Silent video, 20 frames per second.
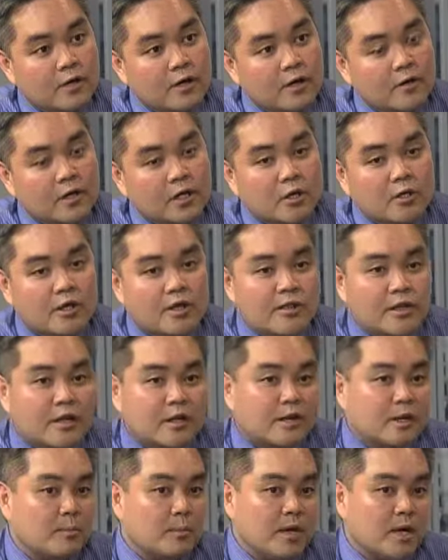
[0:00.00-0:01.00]
You know, the
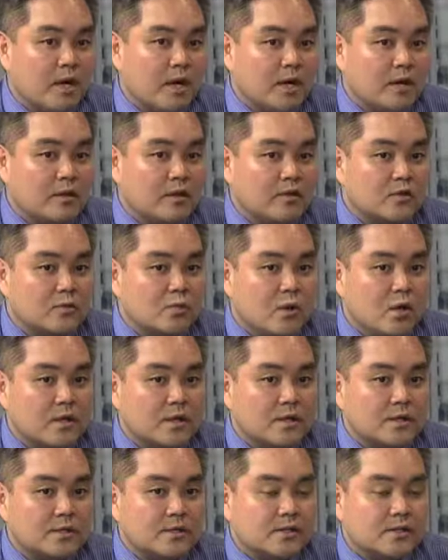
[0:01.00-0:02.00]
thinking behind this
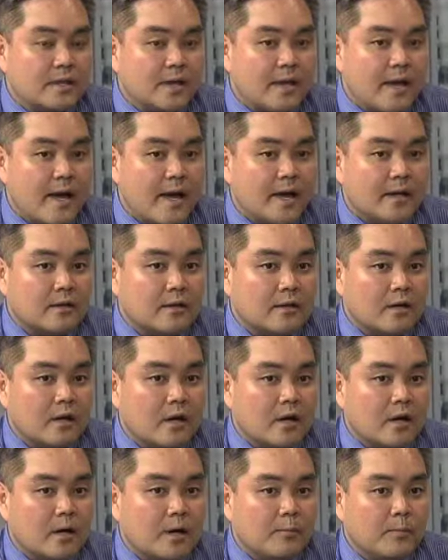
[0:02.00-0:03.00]
one is that,
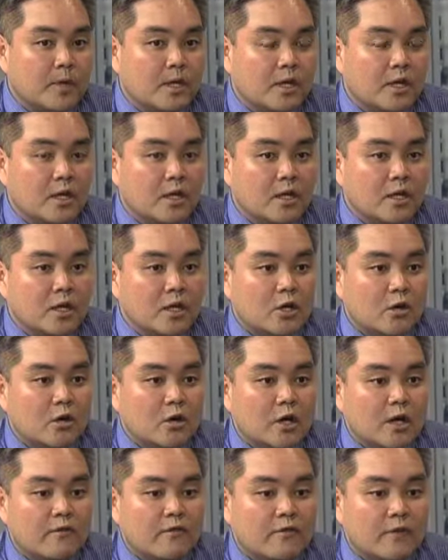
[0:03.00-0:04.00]
you
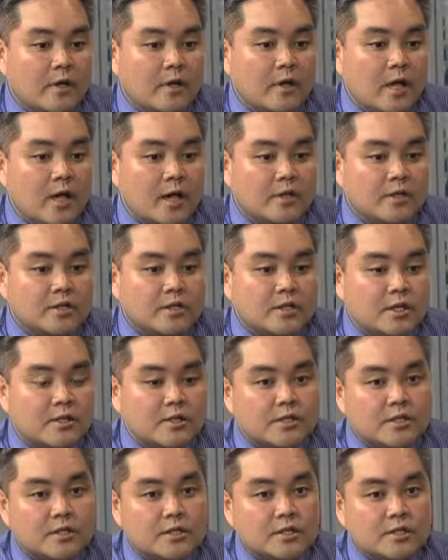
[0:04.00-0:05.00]
know, if a lot of the
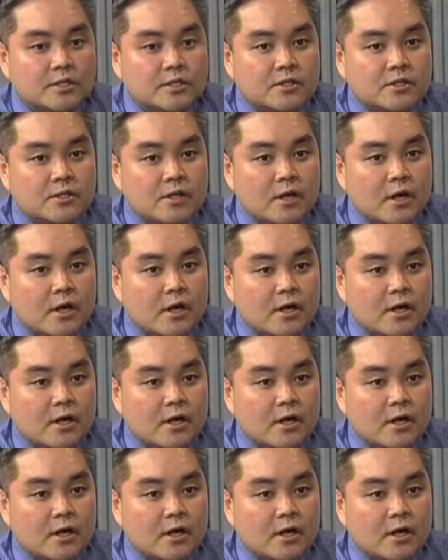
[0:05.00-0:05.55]
synergies